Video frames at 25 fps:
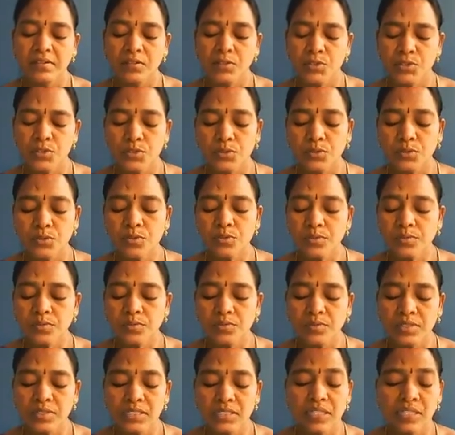So
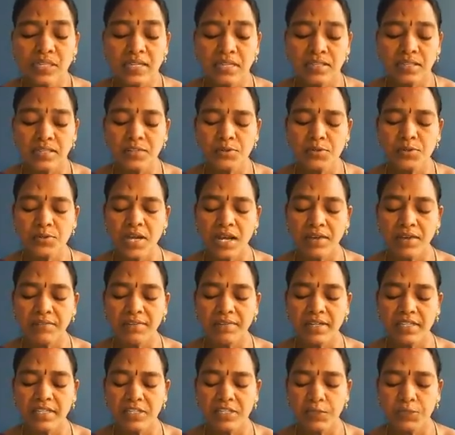here you have
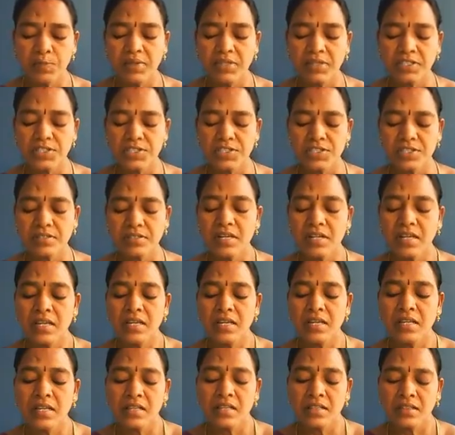an explanation.
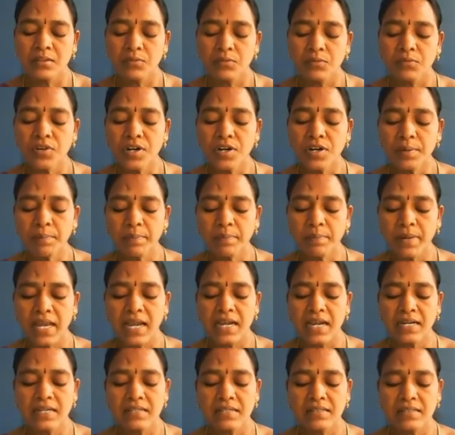The word
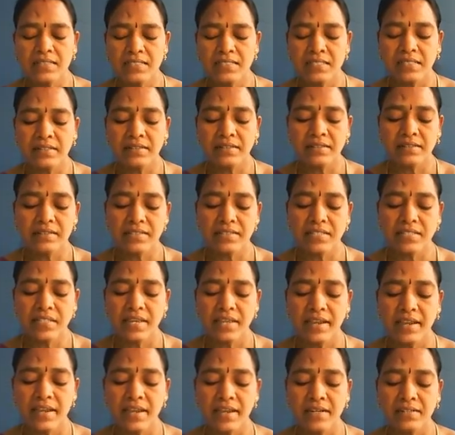black in the sentence
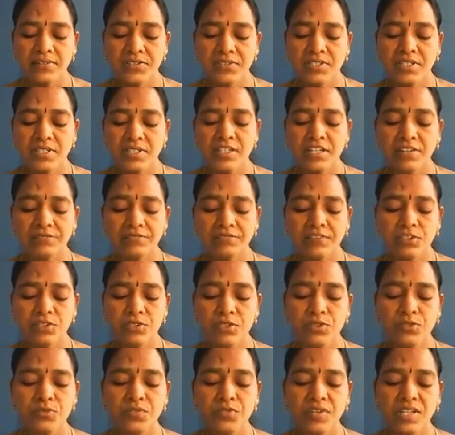A and C
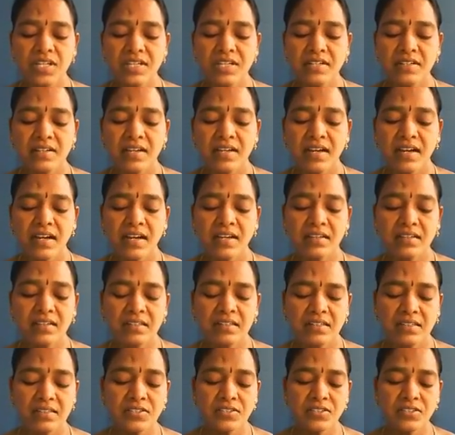refers to very
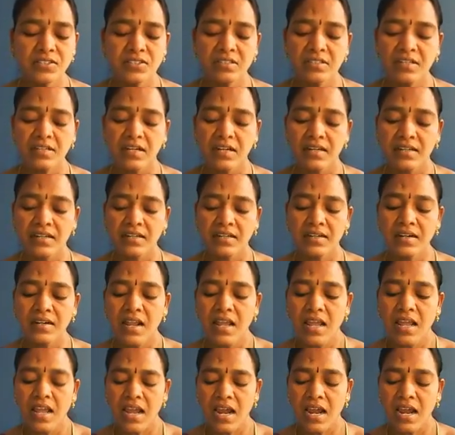darkest color,
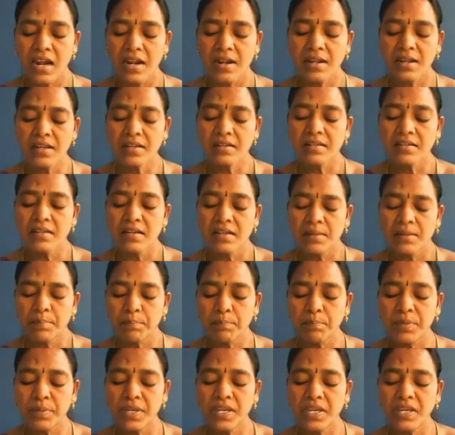and
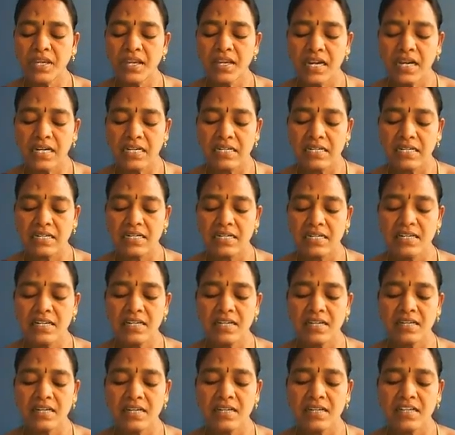B and D
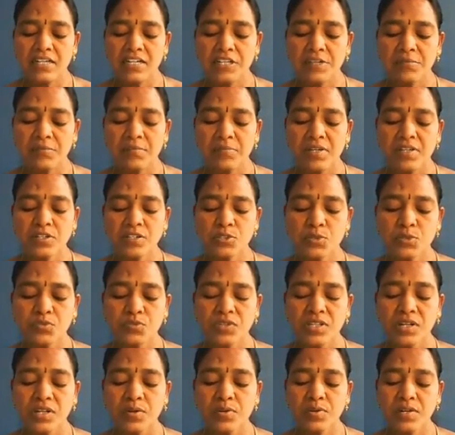here it means
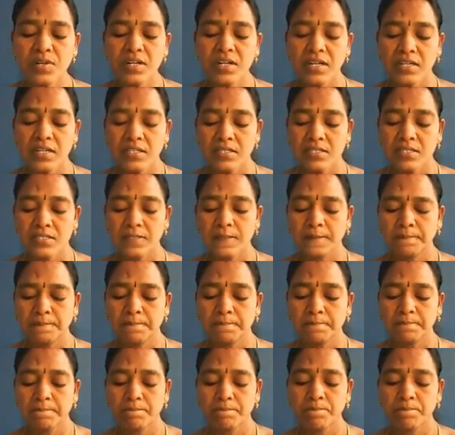without light.
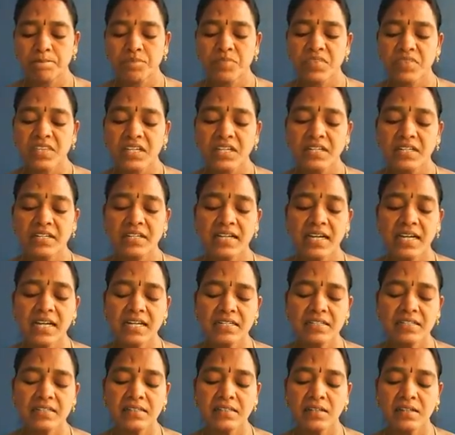
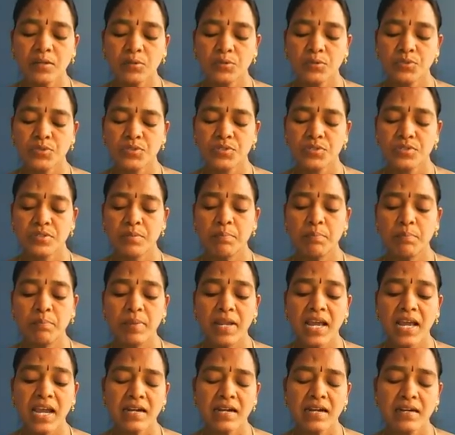Dark clouds,
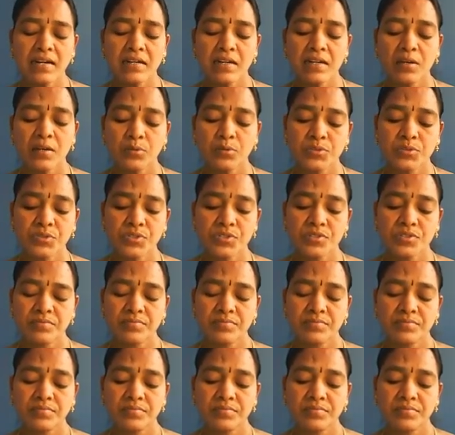black clouds.